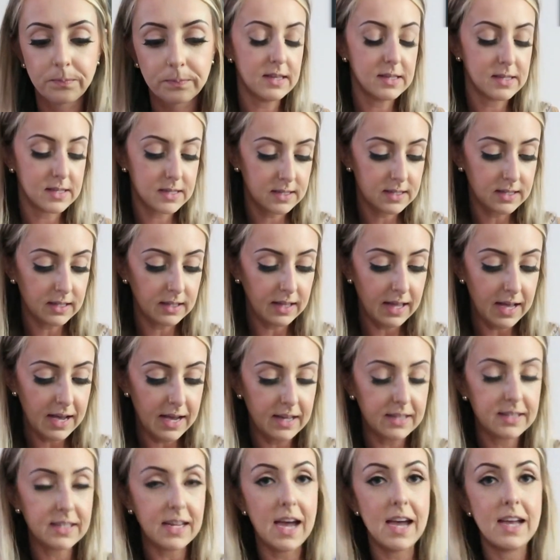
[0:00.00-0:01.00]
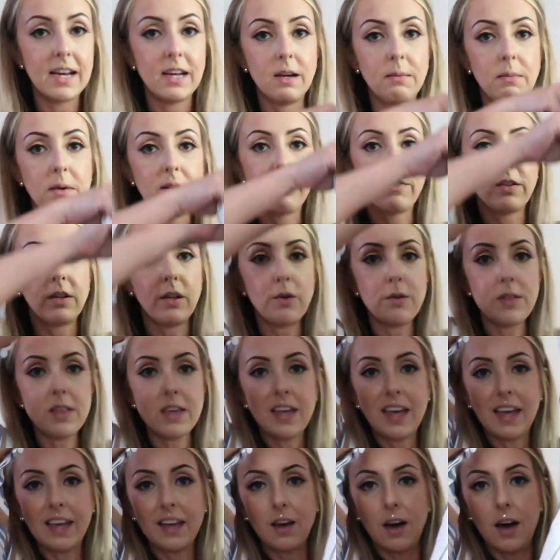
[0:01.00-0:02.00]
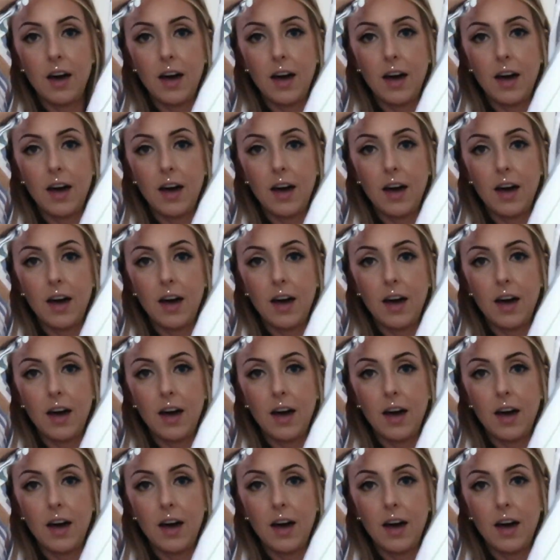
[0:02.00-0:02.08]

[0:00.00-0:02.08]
And this is the last item of clothing I